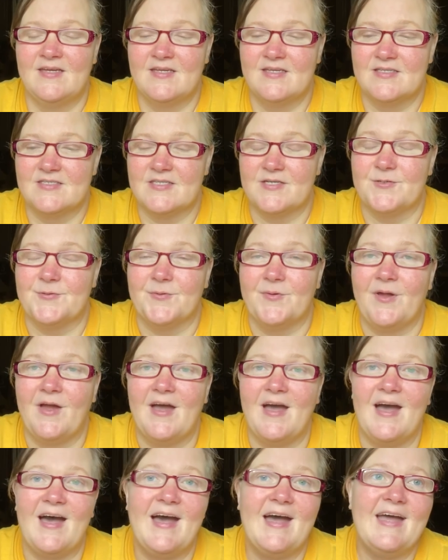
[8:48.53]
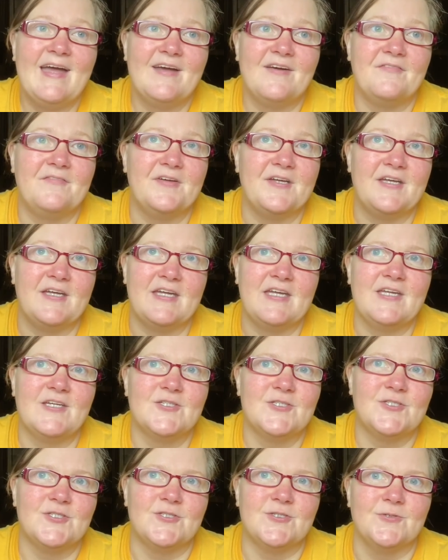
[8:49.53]
So I have an
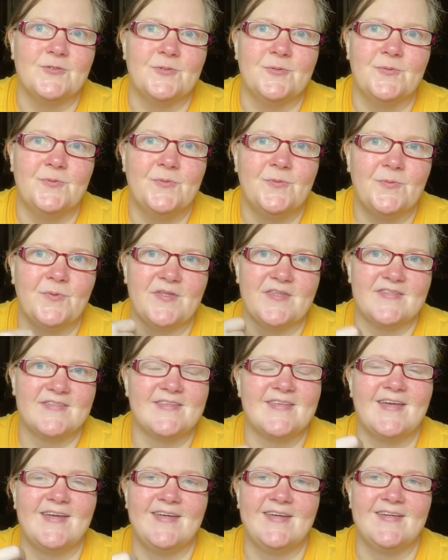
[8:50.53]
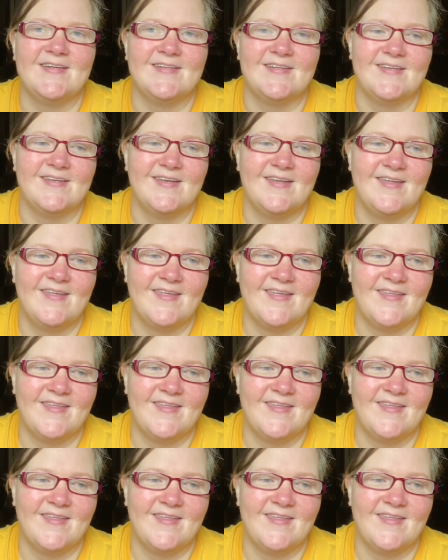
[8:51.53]
issue with saying